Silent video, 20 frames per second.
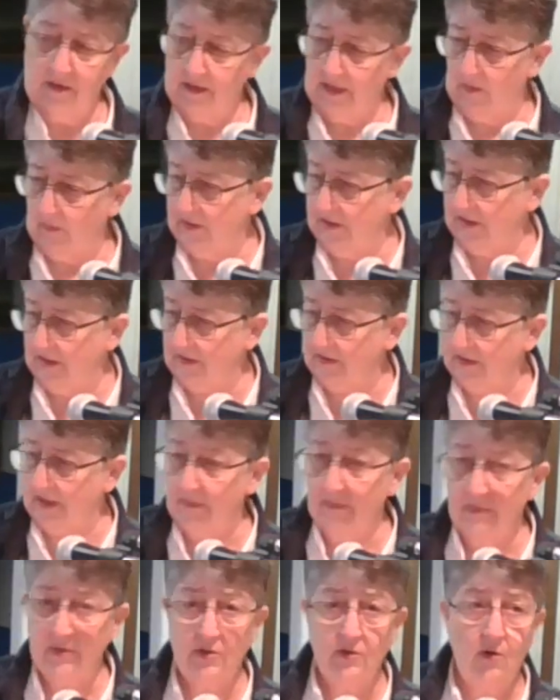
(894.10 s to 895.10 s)
that we just
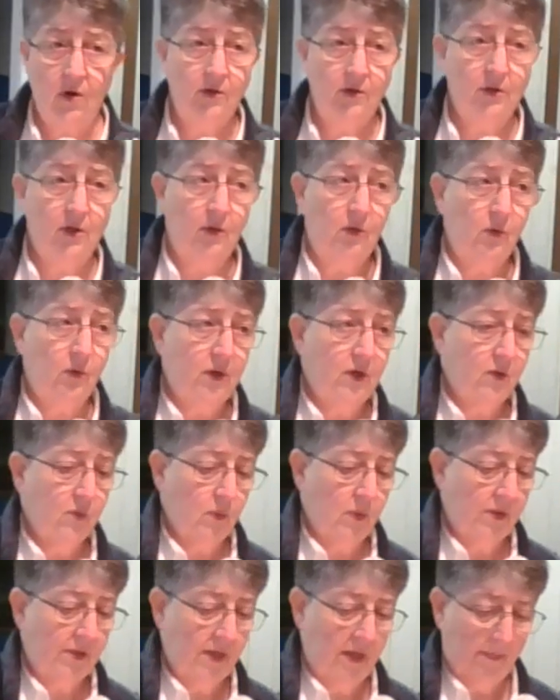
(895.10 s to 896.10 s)
sang, Be Strong in the Lord, is
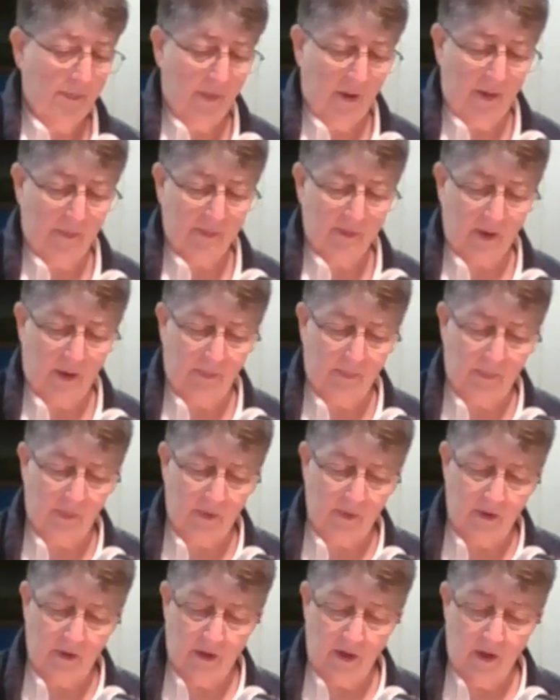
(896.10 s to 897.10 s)
one that pops
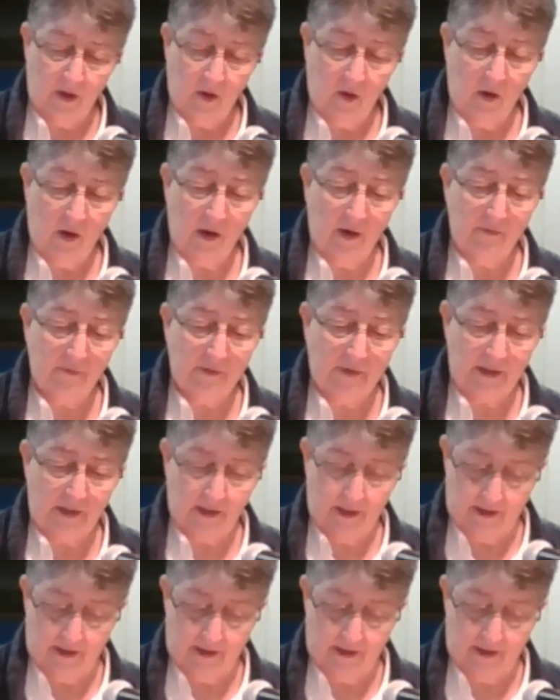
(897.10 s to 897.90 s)
up often.